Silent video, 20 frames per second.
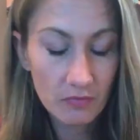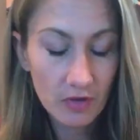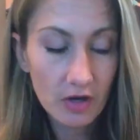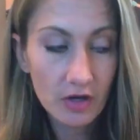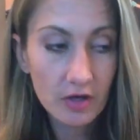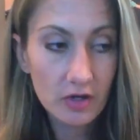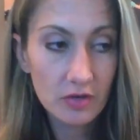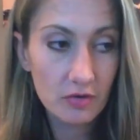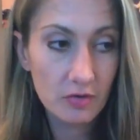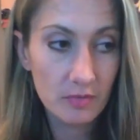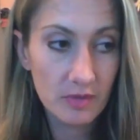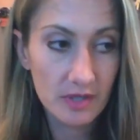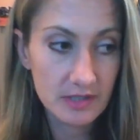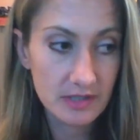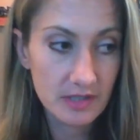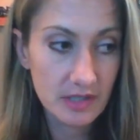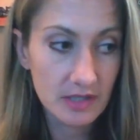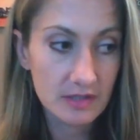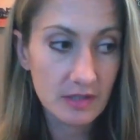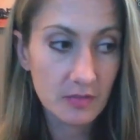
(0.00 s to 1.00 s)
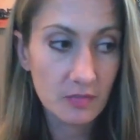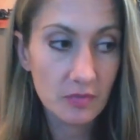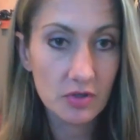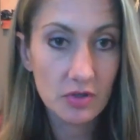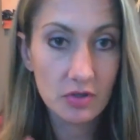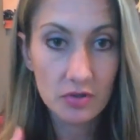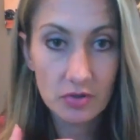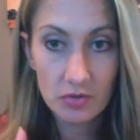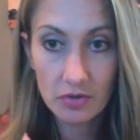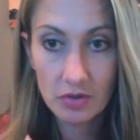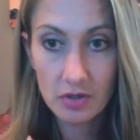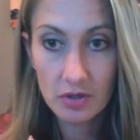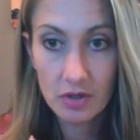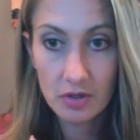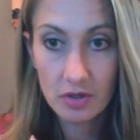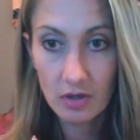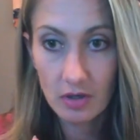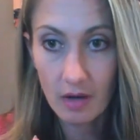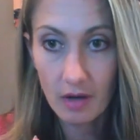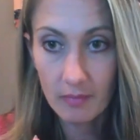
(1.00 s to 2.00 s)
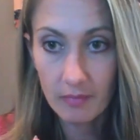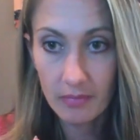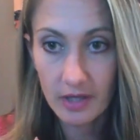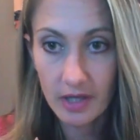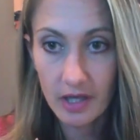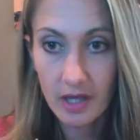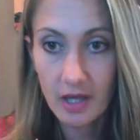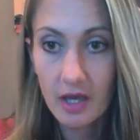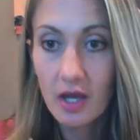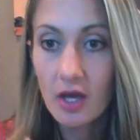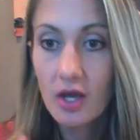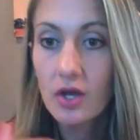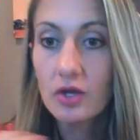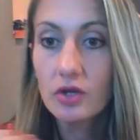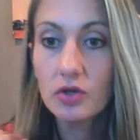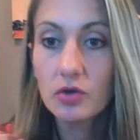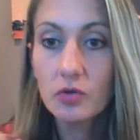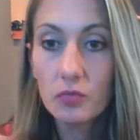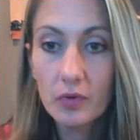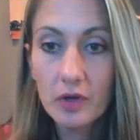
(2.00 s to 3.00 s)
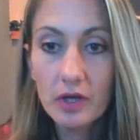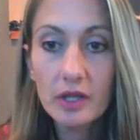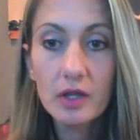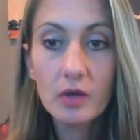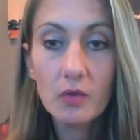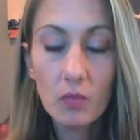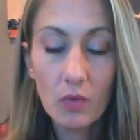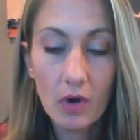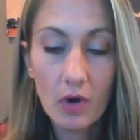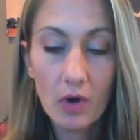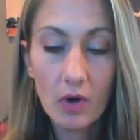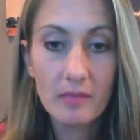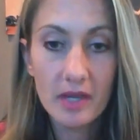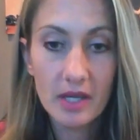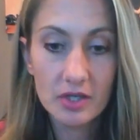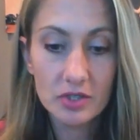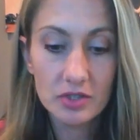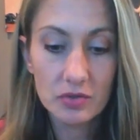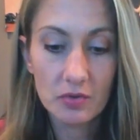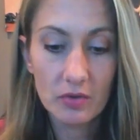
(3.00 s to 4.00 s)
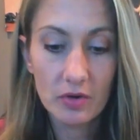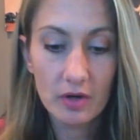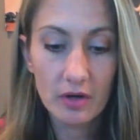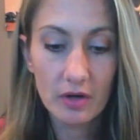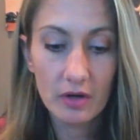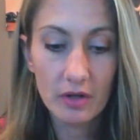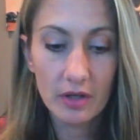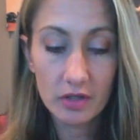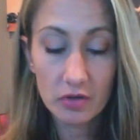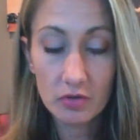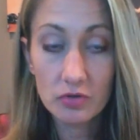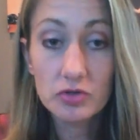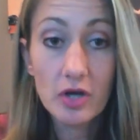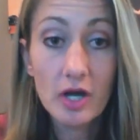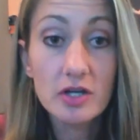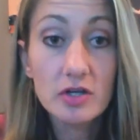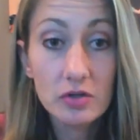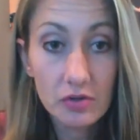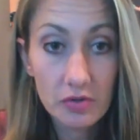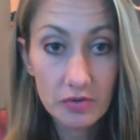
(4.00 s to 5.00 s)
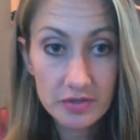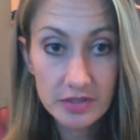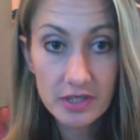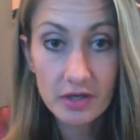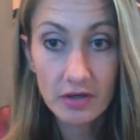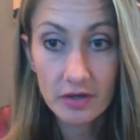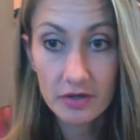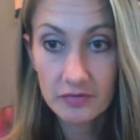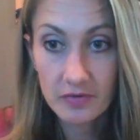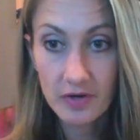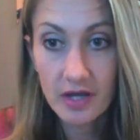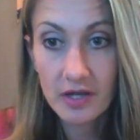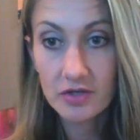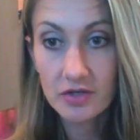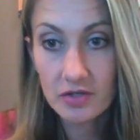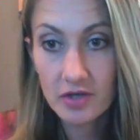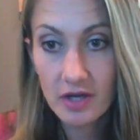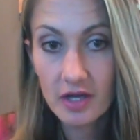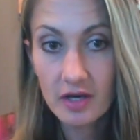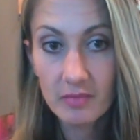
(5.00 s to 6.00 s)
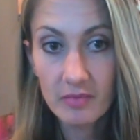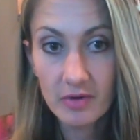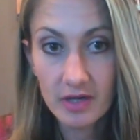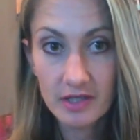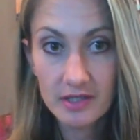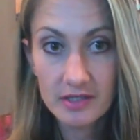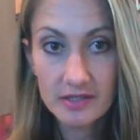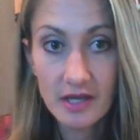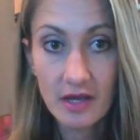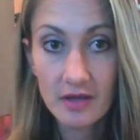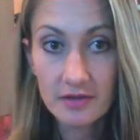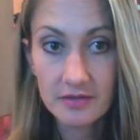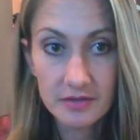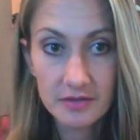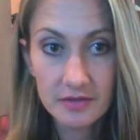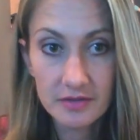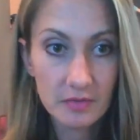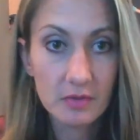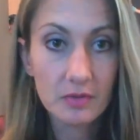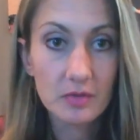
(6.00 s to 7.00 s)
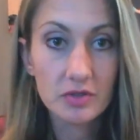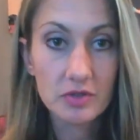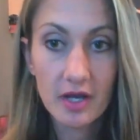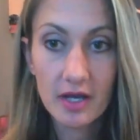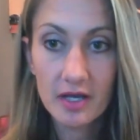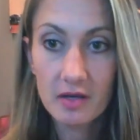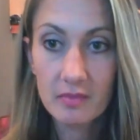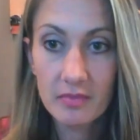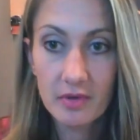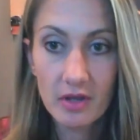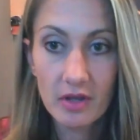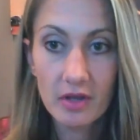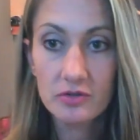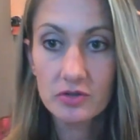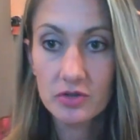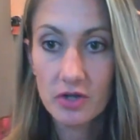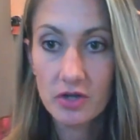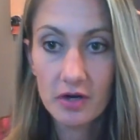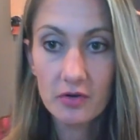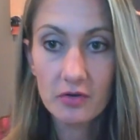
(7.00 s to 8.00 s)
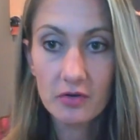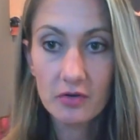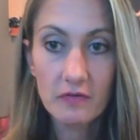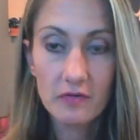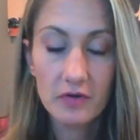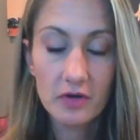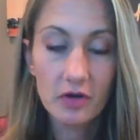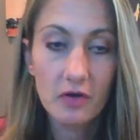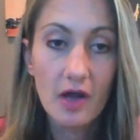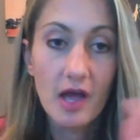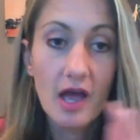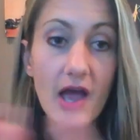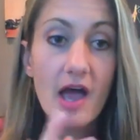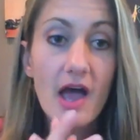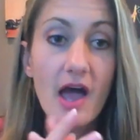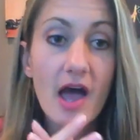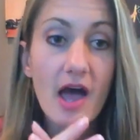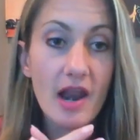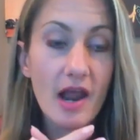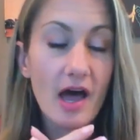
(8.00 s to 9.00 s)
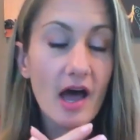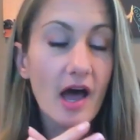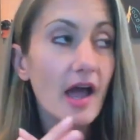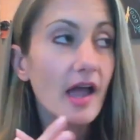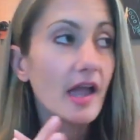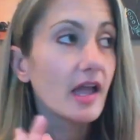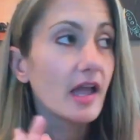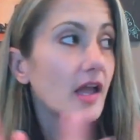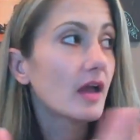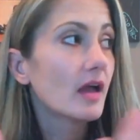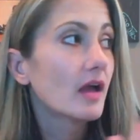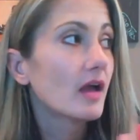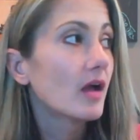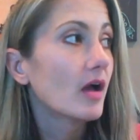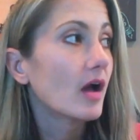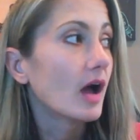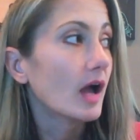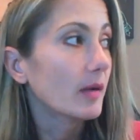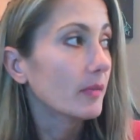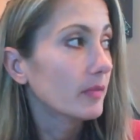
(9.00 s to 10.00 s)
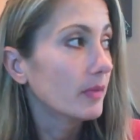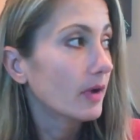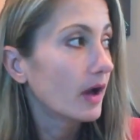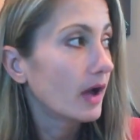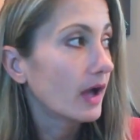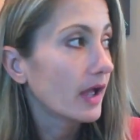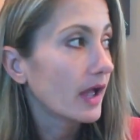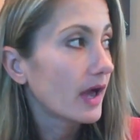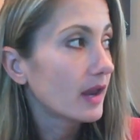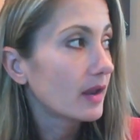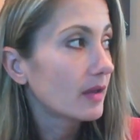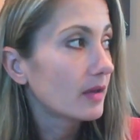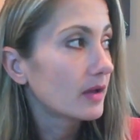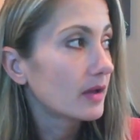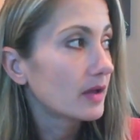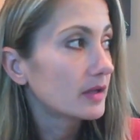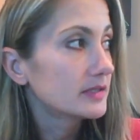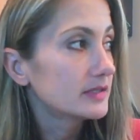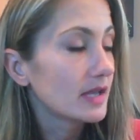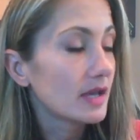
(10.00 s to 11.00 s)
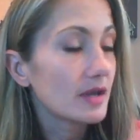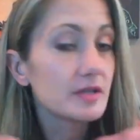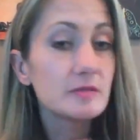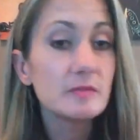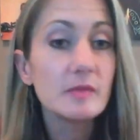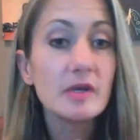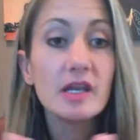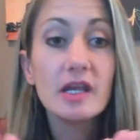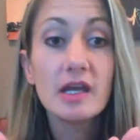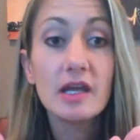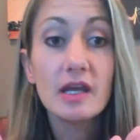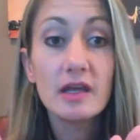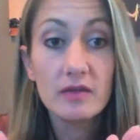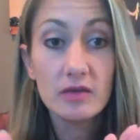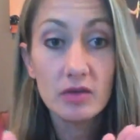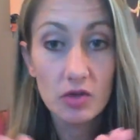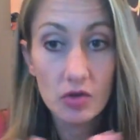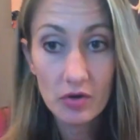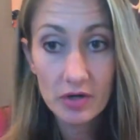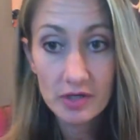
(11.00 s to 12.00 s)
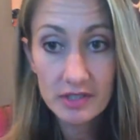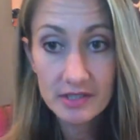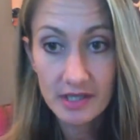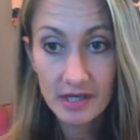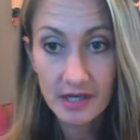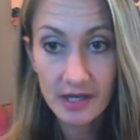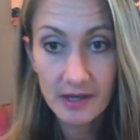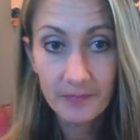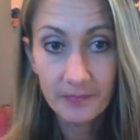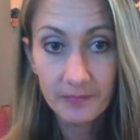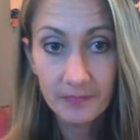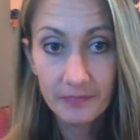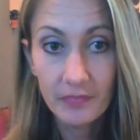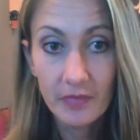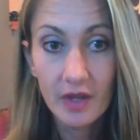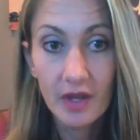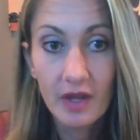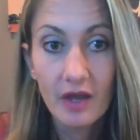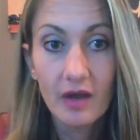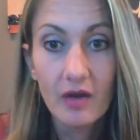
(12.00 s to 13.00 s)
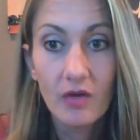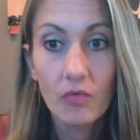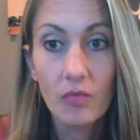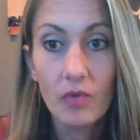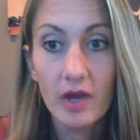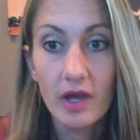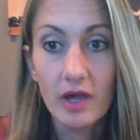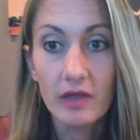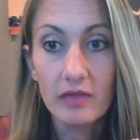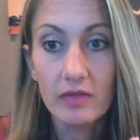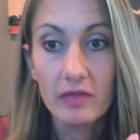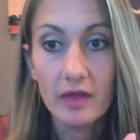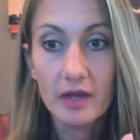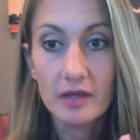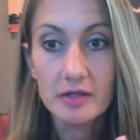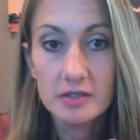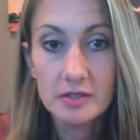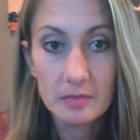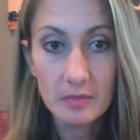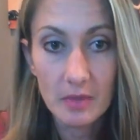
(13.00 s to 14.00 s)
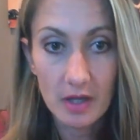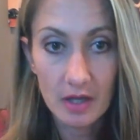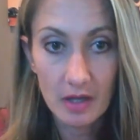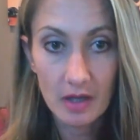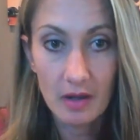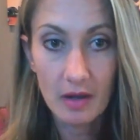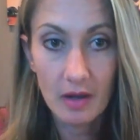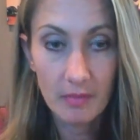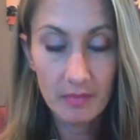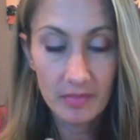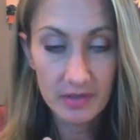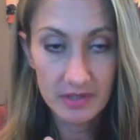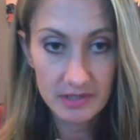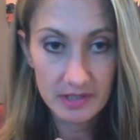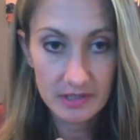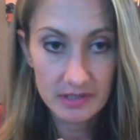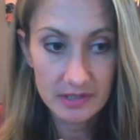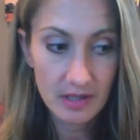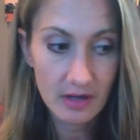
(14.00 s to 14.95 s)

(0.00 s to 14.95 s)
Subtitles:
very new to business and when you're new to your company, you really want to make sure, like, you're trying to close deals, right? You're trying to bring in sales. And so we were trying to build and trying to grow revenue. And I had a sales meeting in New York City with like a business